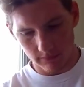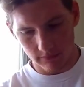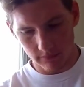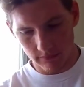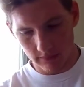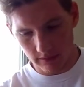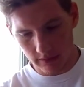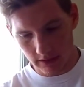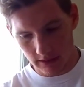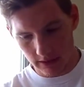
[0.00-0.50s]

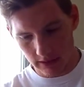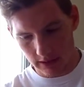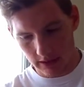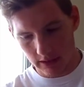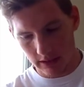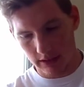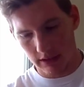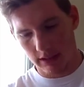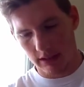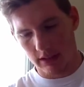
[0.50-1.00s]

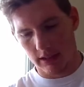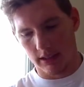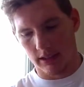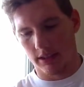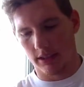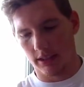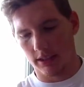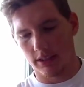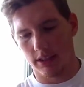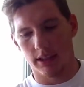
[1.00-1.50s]

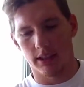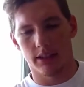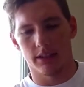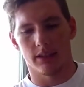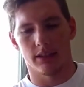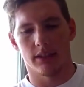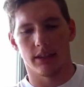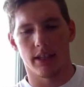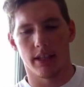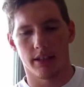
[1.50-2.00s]
Let's use
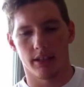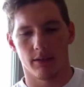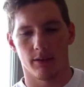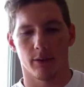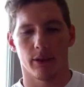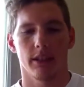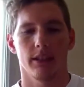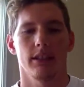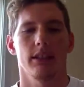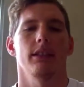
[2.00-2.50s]
another
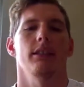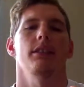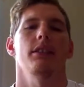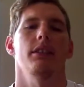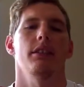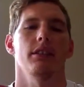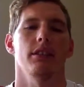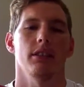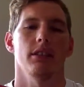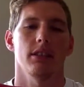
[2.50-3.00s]
one. It's
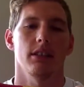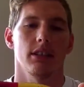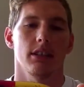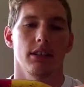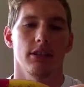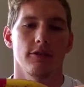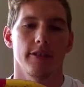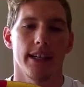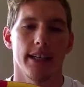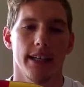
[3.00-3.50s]
the
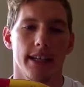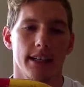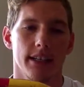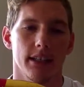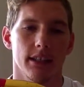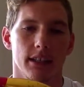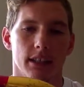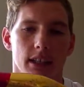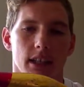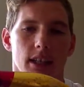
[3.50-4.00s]
Redhead.
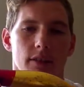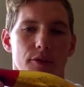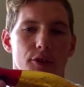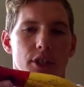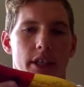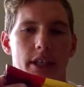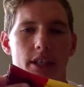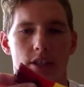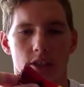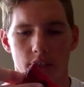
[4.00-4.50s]
I've
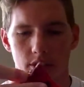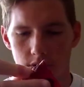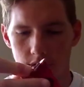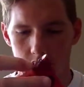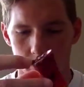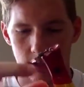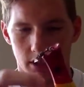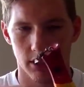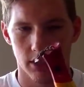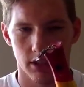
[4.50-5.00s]
changed
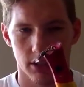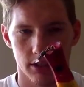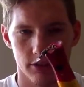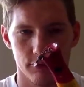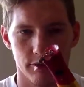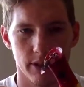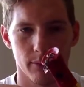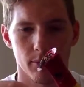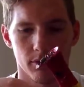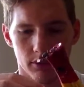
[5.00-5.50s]
the
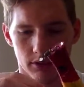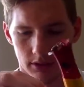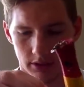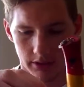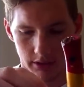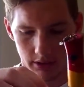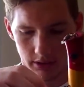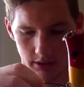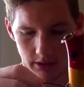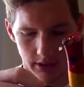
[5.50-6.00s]
trebles.
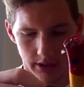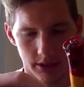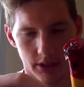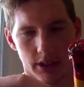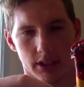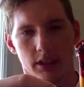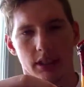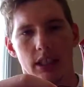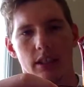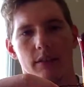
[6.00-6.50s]
As you can
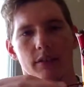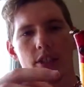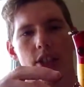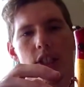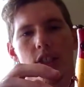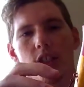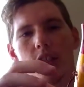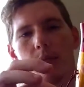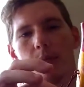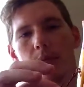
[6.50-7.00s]
see, I haven't changed
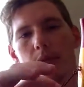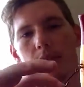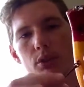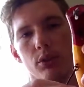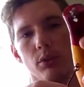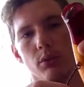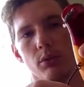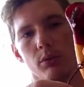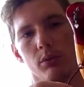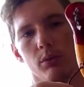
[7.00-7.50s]
it
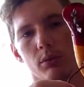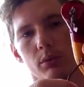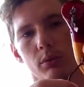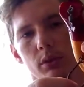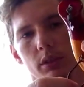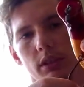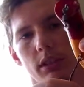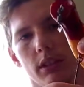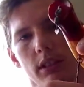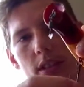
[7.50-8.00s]
to
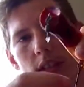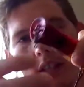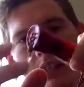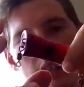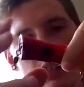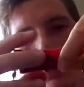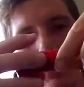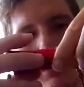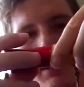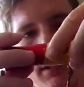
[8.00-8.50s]

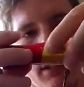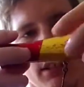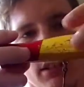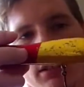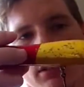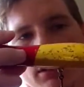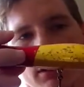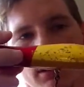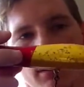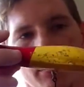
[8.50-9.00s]

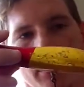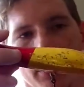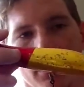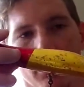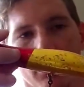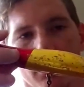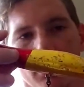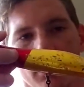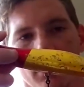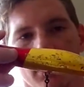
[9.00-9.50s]
singles
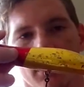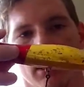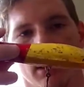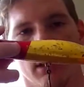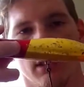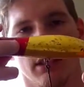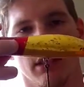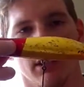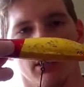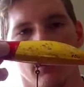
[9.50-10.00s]
because
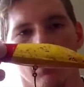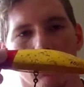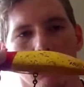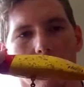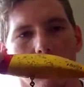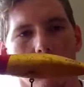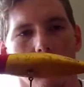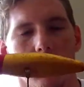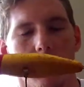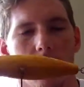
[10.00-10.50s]

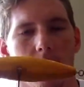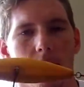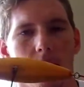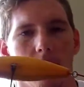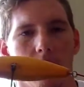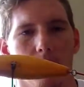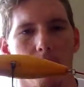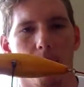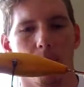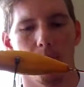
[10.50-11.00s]

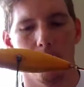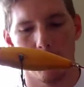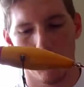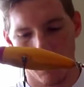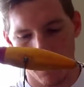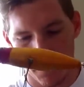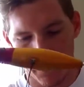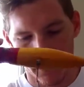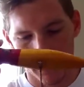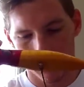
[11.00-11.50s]

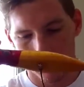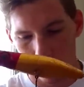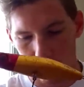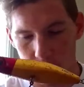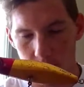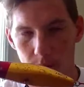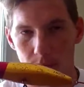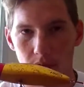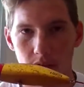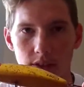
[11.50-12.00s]
the
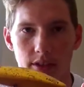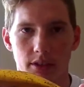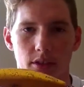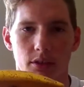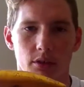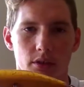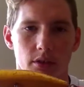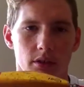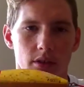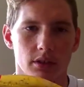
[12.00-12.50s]
trebles
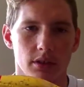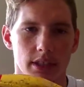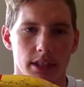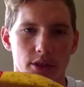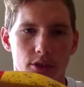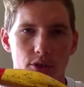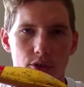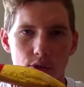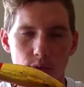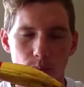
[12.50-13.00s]
tend to
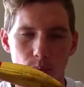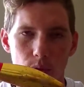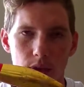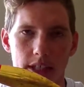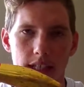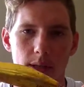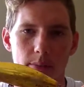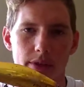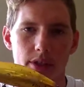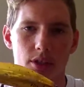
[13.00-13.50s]
do more
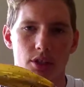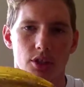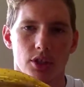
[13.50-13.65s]
damage